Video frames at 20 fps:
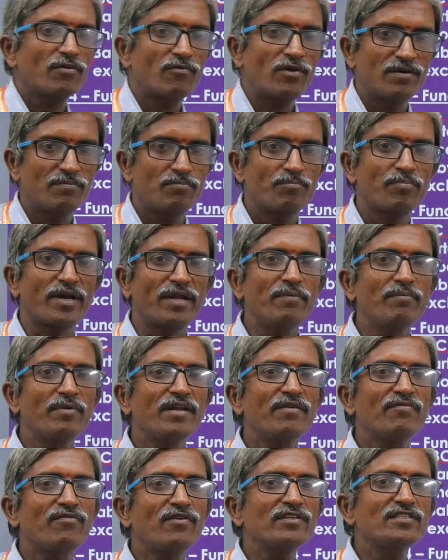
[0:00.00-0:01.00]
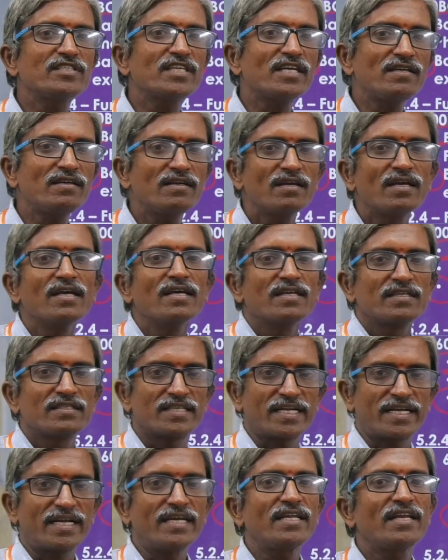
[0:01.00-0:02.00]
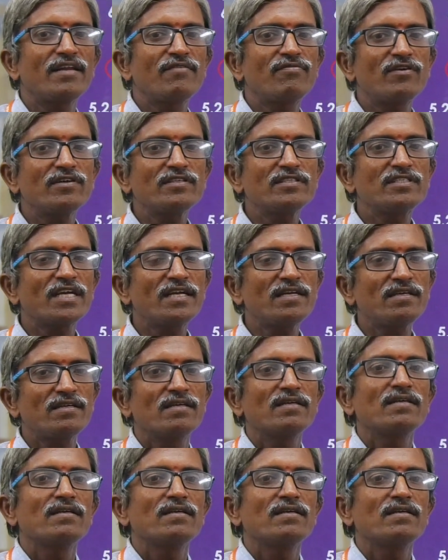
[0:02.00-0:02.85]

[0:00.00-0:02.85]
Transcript: 1, primary function, secondary function,